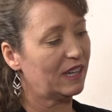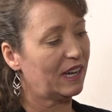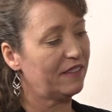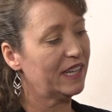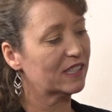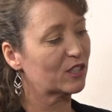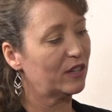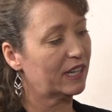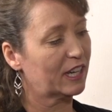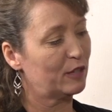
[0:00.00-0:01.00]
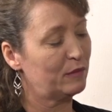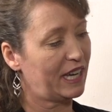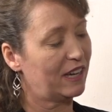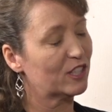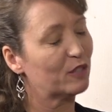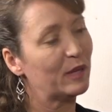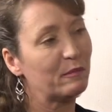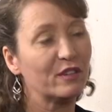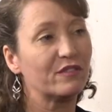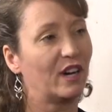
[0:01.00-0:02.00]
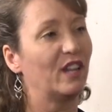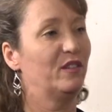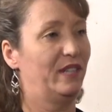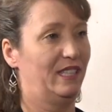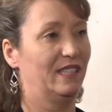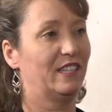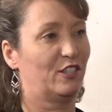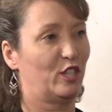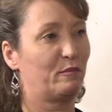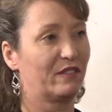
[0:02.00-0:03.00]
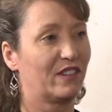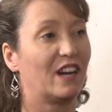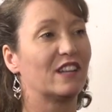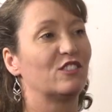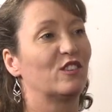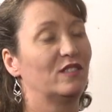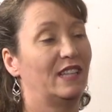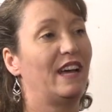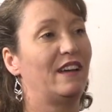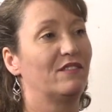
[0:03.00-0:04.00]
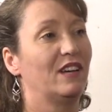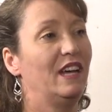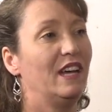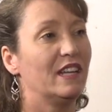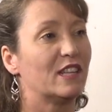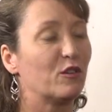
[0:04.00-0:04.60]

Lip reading: I think it's going to come down to people following the leadership of God in their own life, mm-hmm.